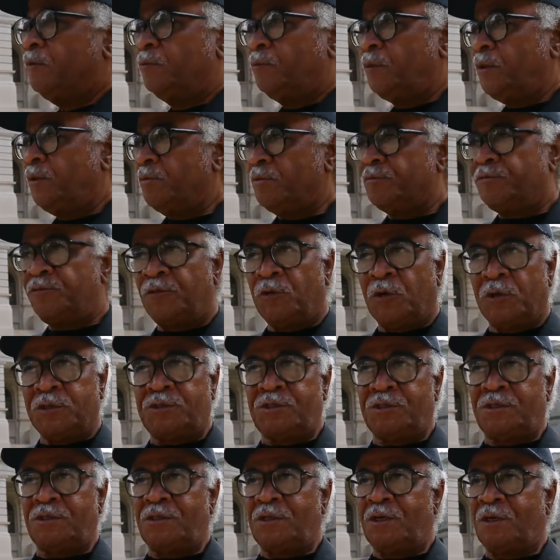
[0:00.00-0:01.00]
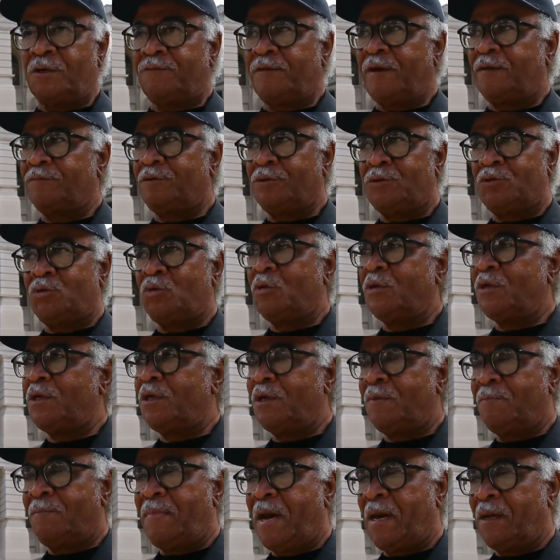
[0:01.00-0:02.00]
We were fortunate enough after a
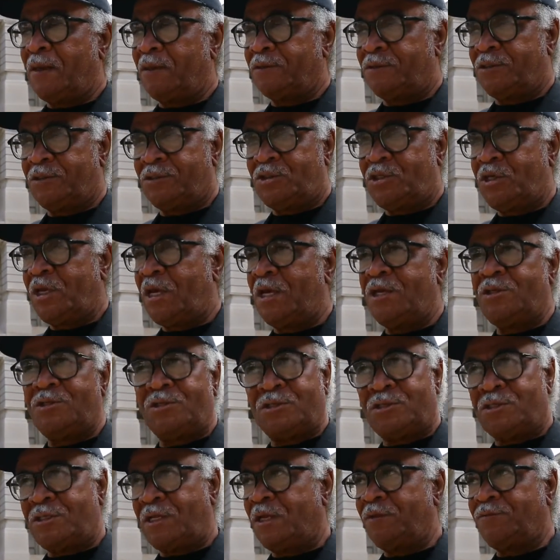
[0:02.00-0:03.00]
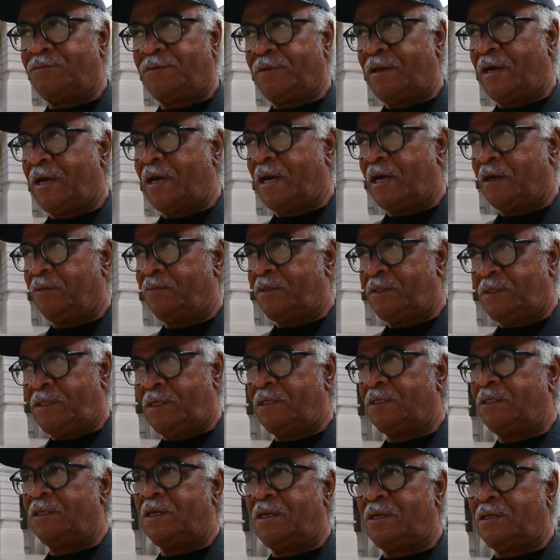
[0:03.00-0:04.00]
20-year battle to change the state flag. We
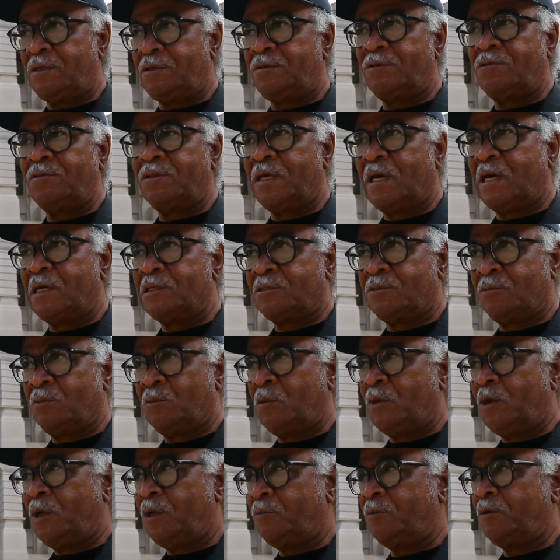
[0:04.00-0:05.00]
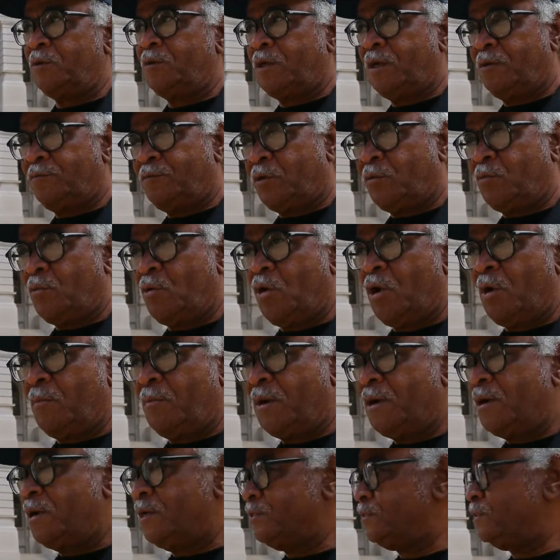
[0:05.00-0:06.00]
did that in 2001 with Governor Roy
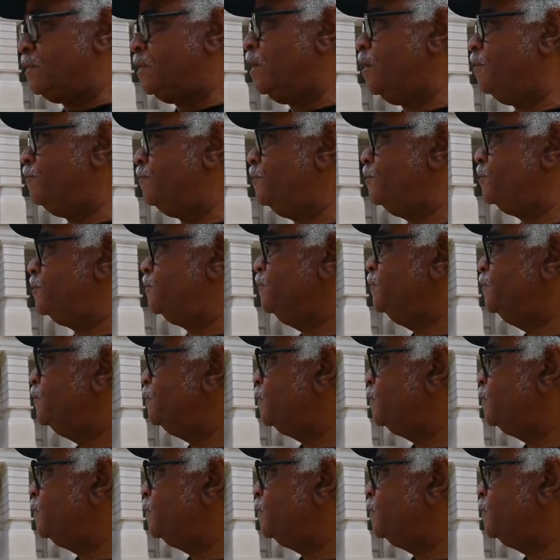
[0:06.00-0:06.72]
Barnes in office.